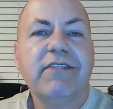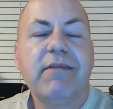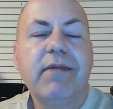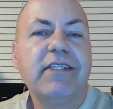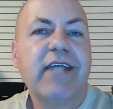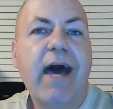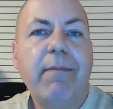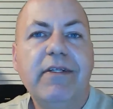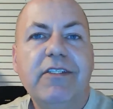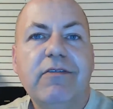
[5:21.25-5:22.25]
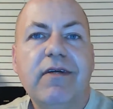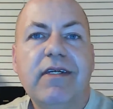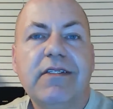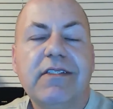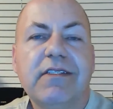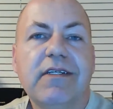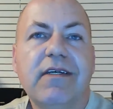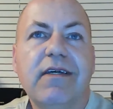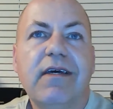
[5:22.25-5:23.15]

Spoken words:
if something's happened to us